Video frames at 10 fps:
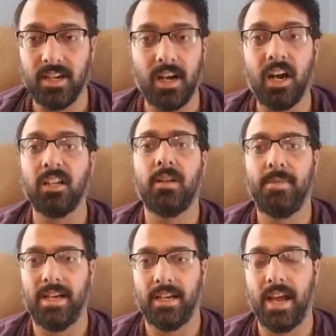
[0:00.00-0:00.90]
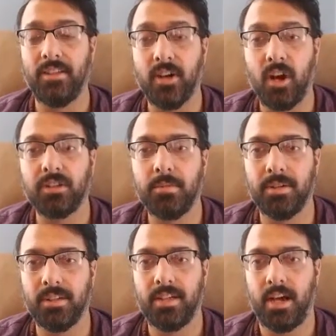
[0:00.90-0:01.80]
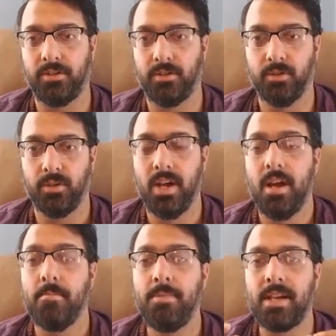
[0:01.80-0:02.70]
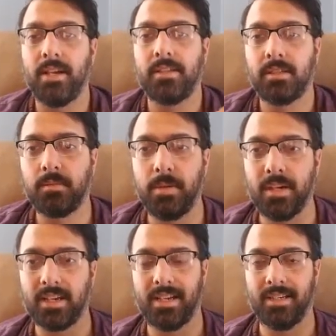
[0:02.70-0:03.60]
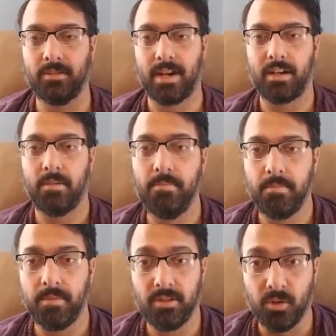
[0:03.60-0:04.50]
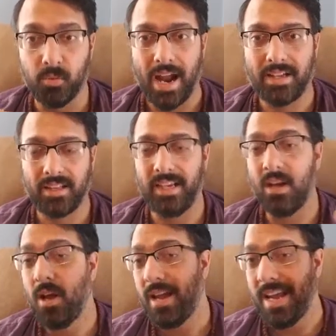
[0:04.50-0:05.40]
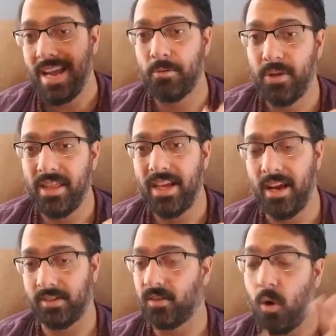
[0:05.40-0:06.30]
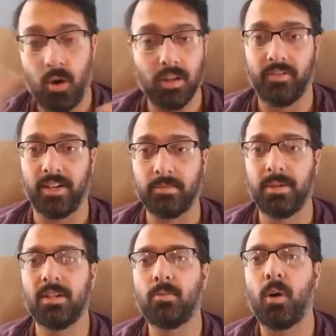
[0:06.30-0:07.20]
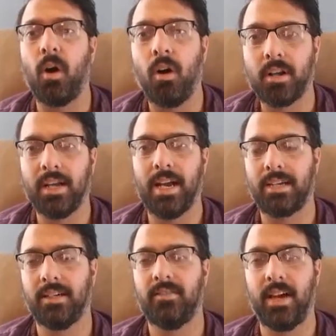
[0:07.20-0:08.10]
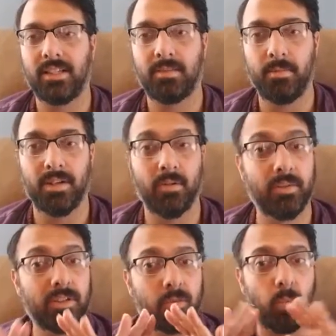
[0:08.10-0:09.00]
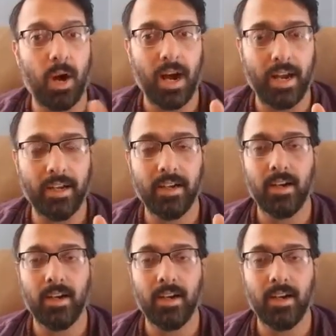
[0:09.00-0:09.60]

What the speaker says: are limiting, and they're ultimately not true, because spirit can directly within us, all of us, because we're all connected via spirit, which is why